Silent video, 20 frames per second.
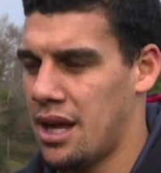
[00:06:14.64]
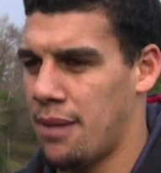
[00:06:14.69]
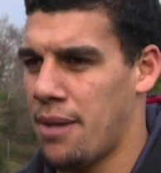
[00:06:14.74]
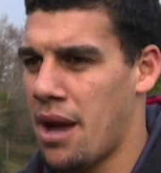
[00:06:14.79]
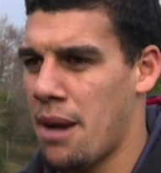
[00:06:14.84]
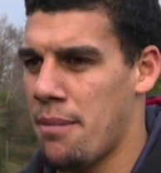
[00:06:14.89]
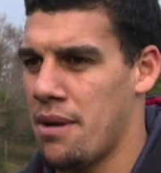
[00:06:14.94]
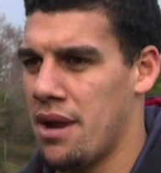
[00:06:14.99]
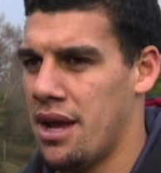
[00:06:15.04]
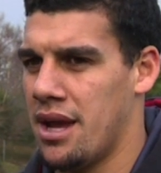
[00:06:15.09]
get
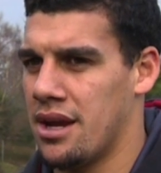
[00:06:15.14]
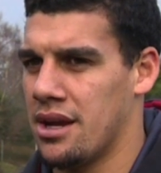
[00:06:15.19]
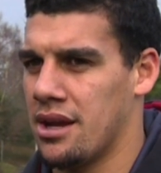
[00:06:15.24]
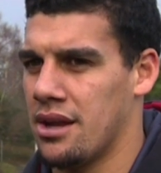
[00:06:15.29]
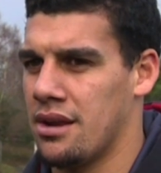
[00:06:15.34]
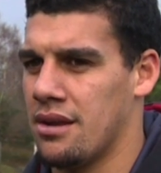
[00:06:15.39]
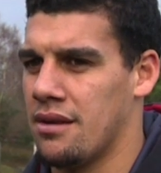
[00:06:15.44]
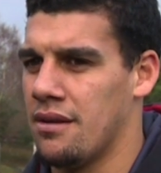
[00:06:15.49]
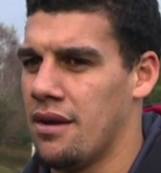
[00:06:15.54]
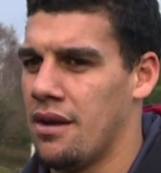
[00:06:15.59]
back playing
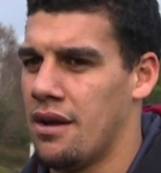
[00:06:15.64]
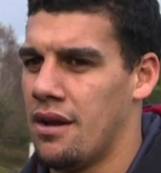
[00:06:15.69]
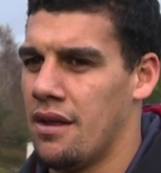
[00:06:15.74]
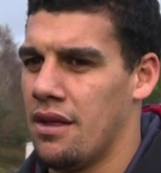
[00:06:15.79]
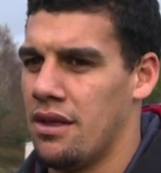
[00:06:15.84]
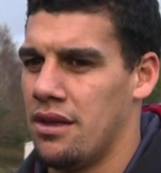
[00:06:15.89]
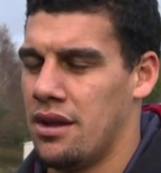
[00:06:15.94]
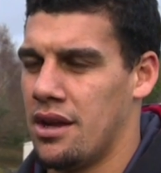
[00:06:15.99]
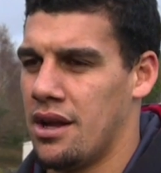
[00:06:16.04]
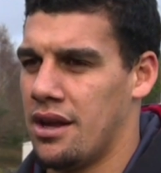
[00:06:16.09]
and,
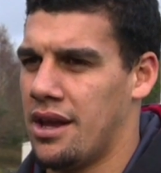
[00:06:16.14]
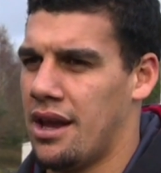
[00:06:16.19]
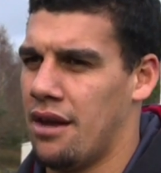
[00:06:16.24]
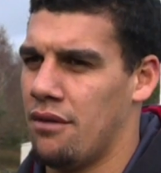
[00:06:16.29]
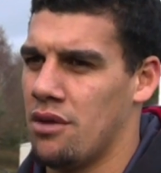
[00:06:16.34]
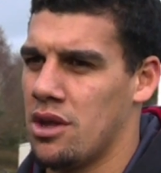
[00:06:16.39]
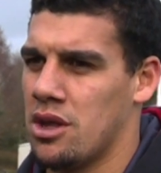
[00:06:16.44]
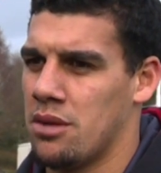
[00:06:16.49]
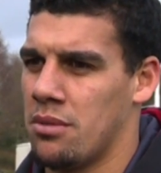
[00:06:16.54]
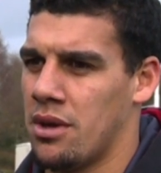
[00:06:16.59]
you know, get a
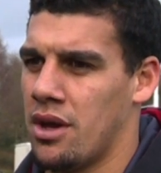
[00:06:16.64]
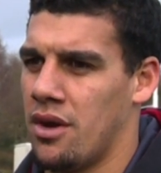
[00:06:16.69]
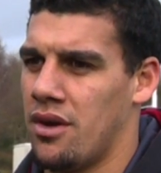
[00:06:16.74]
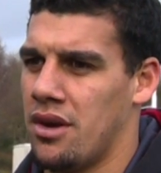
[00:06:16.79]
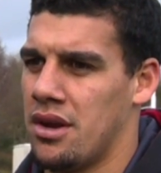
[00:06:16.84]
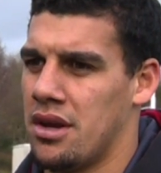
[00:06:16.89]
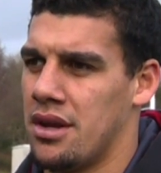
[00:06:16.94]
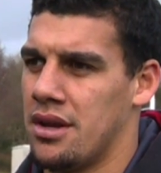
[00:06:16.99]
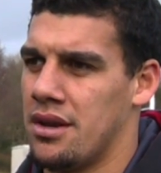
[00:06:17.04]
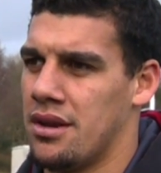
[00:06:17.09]
rhythm
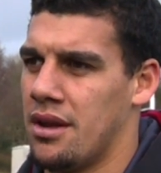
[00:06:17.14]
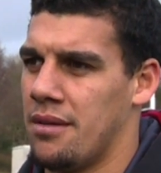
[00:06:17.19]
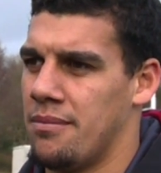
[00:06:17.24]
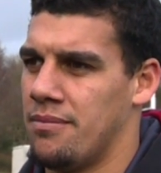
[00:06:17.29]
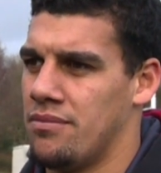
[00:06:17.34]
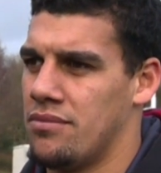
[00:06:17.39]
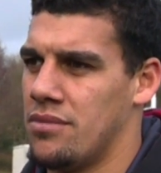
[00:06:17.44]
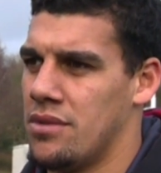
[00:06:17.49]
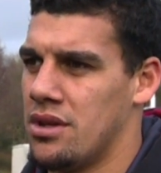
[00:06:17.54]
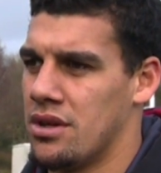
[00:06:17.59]
going and,